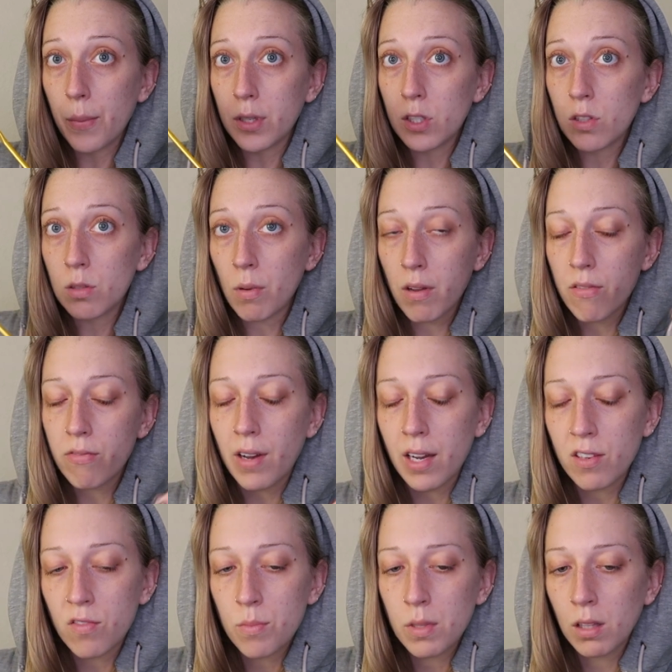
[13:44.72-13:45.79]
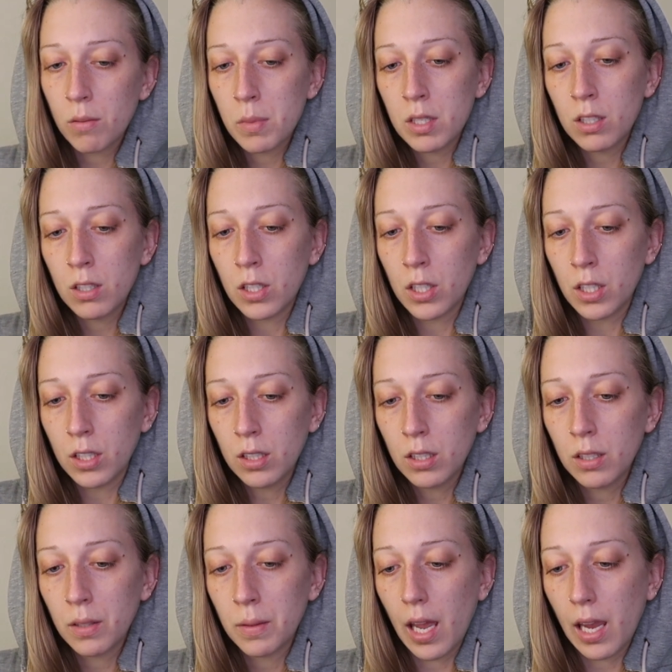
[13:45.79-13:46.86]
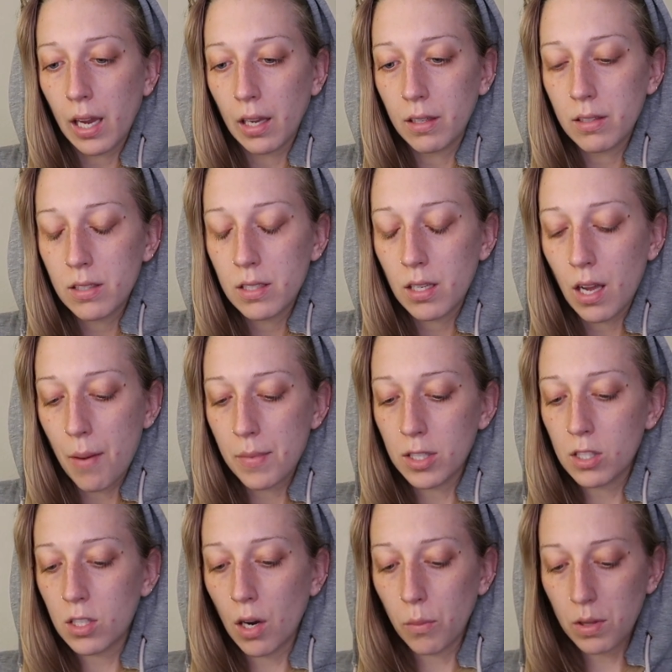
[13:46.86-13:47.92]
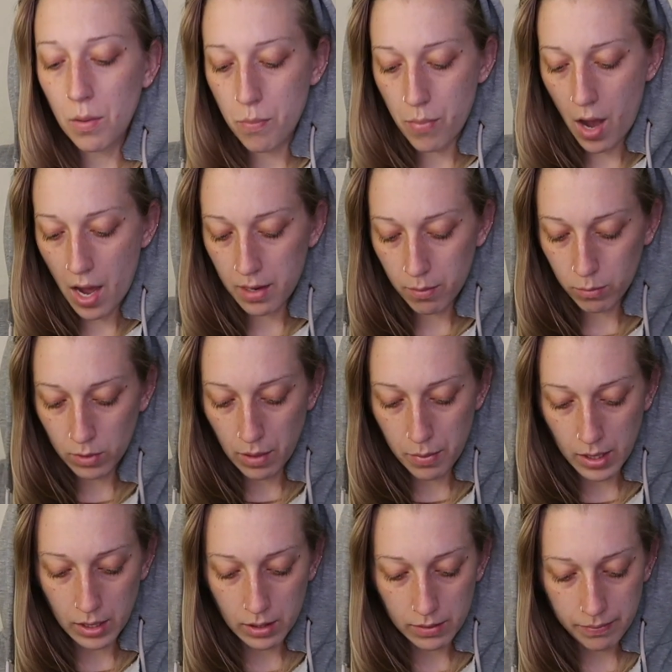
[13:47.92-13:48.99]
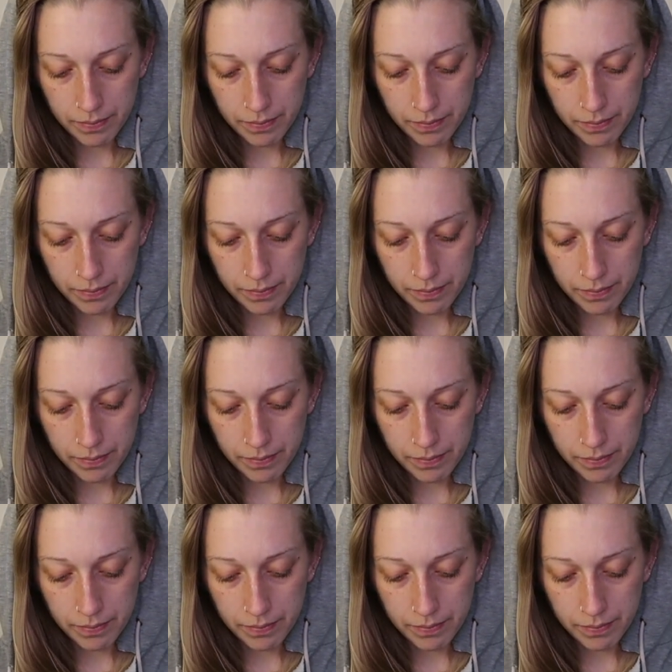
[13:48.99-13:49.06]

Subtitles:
gonna use my 5mm hook and I'm gonna start with the bottom ribbing.